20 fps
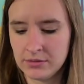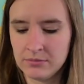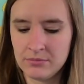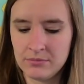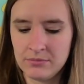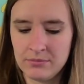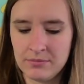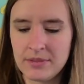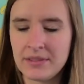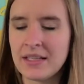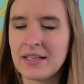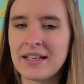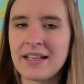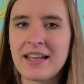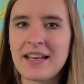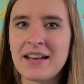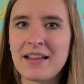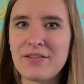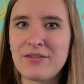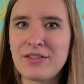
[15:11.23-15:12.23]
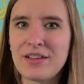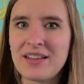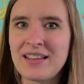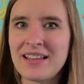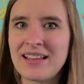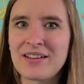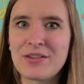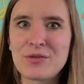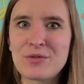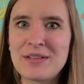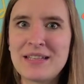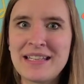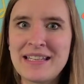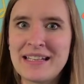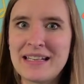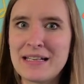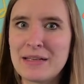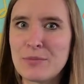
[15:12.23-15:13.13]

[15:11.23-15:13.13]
But then again, I feel like I don't need any